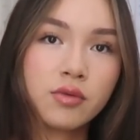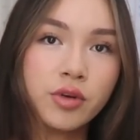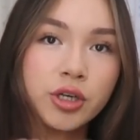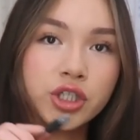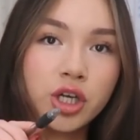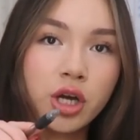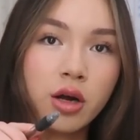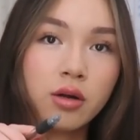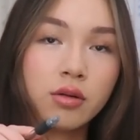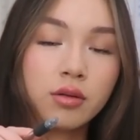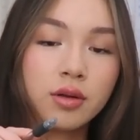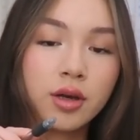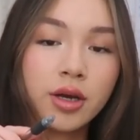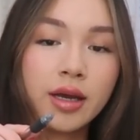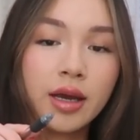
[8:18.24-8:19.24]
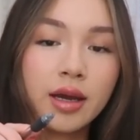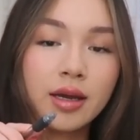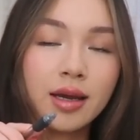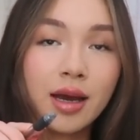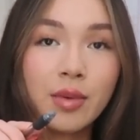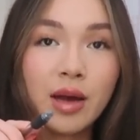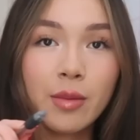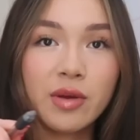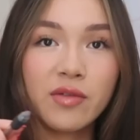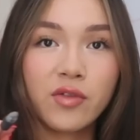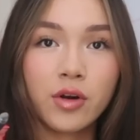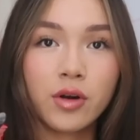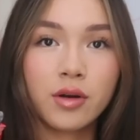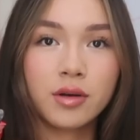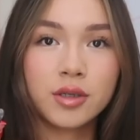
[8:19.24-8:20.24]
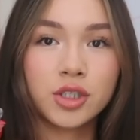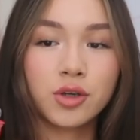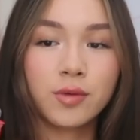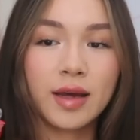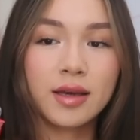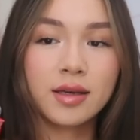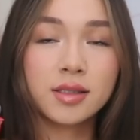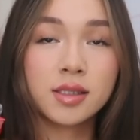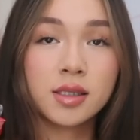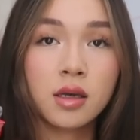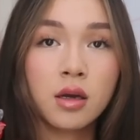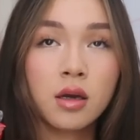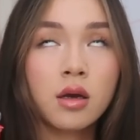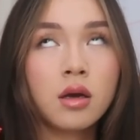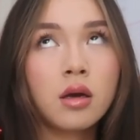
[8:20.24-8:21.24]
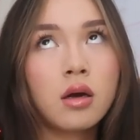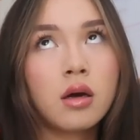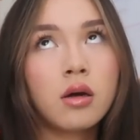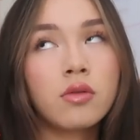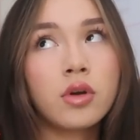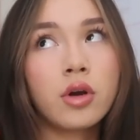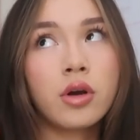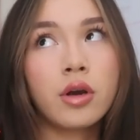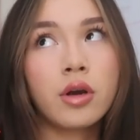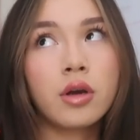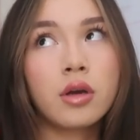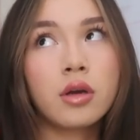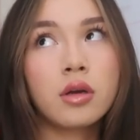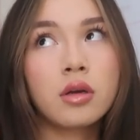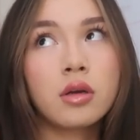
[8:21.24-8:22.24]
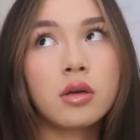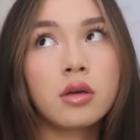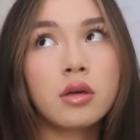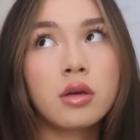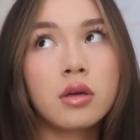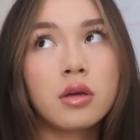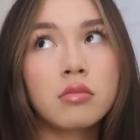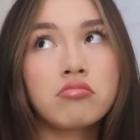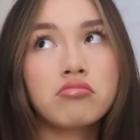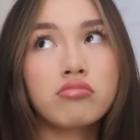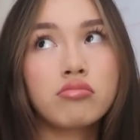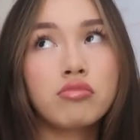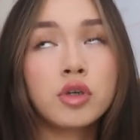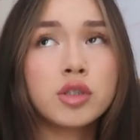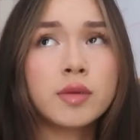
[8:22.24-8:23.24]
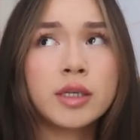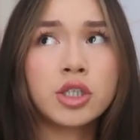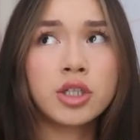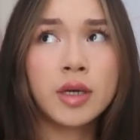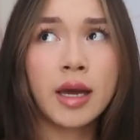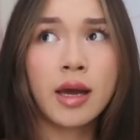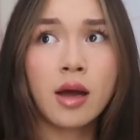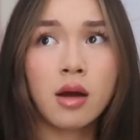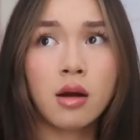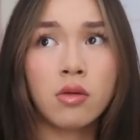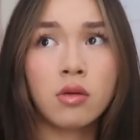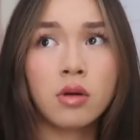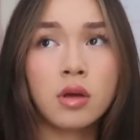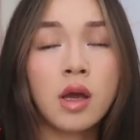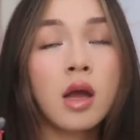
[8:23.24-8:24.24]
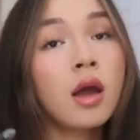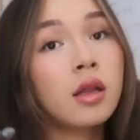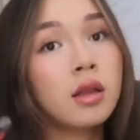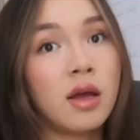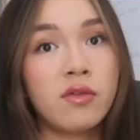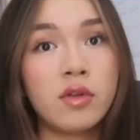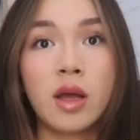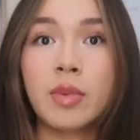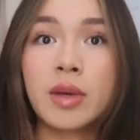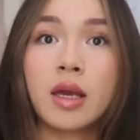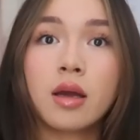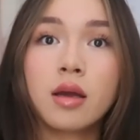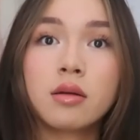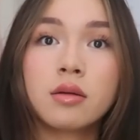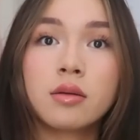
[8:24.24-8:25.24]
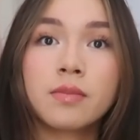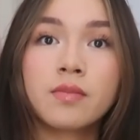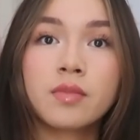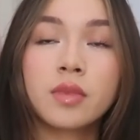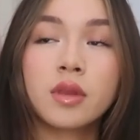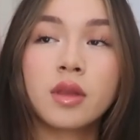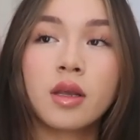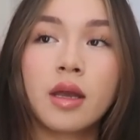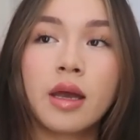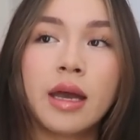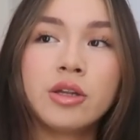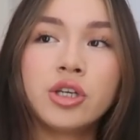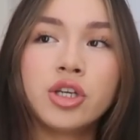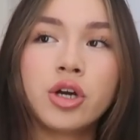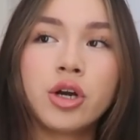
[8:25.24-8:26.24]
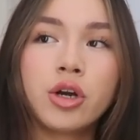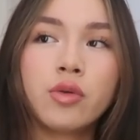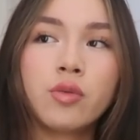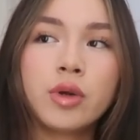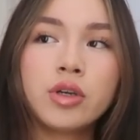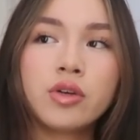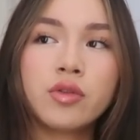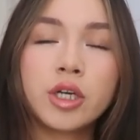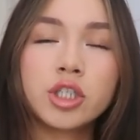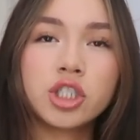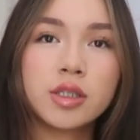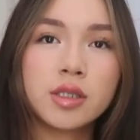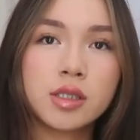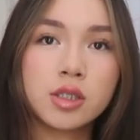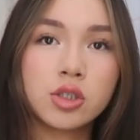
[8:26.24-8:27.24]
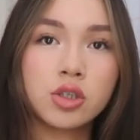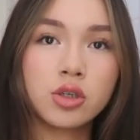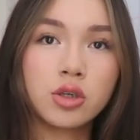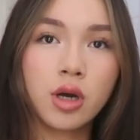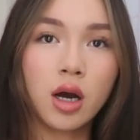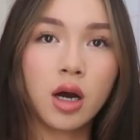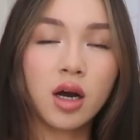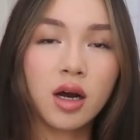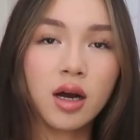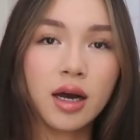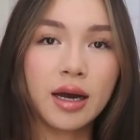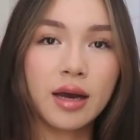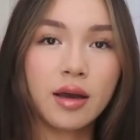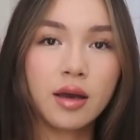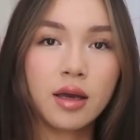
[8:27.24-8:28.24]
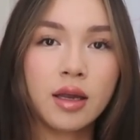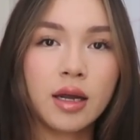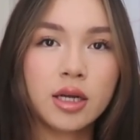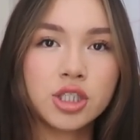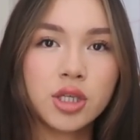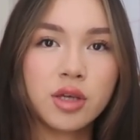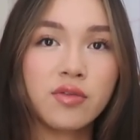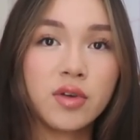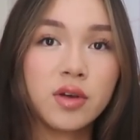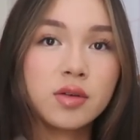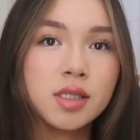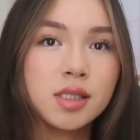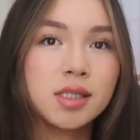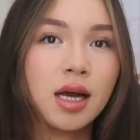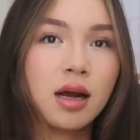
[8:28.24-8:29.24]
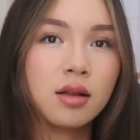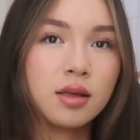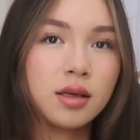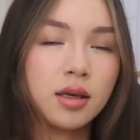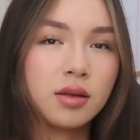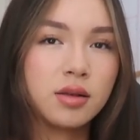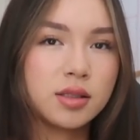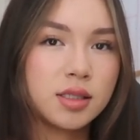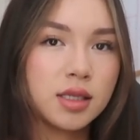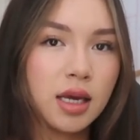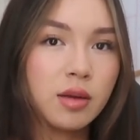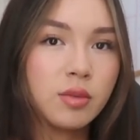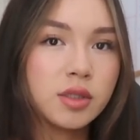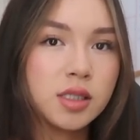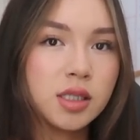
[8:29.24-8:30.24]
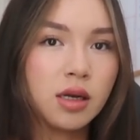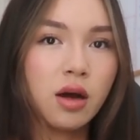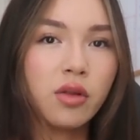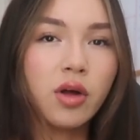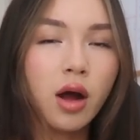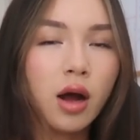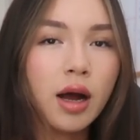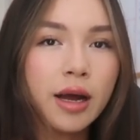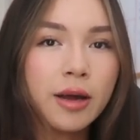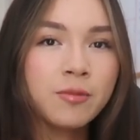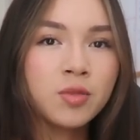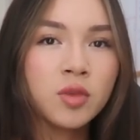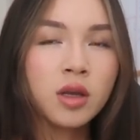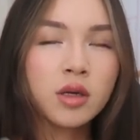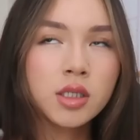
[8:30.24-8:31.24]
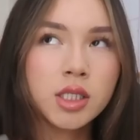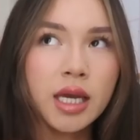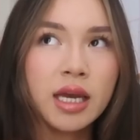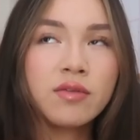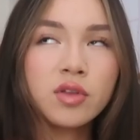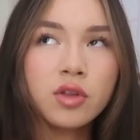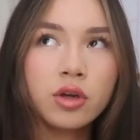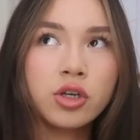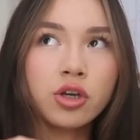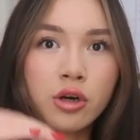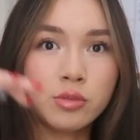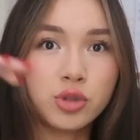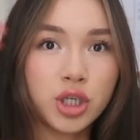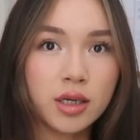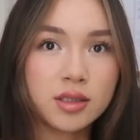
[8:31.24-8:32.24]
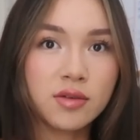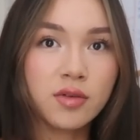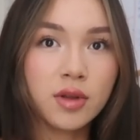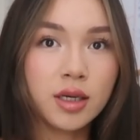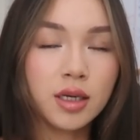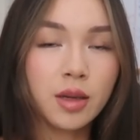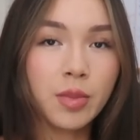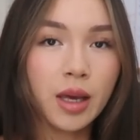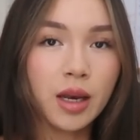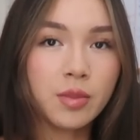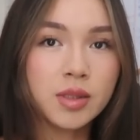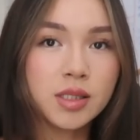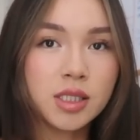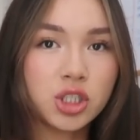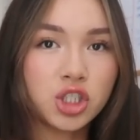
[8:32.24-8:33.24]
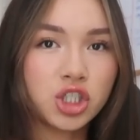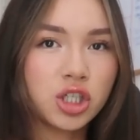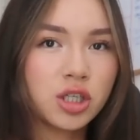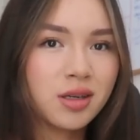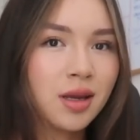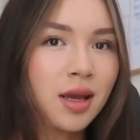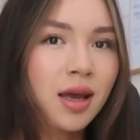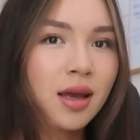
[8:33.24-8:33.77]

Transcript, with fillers: reach a goal. Okay, I'm happy for two weeks. Oh no, what do I do now? Level up again. And you know, when you reach this new high, it actually feels exactly the same as the other high. So even though you're objectively in a better position,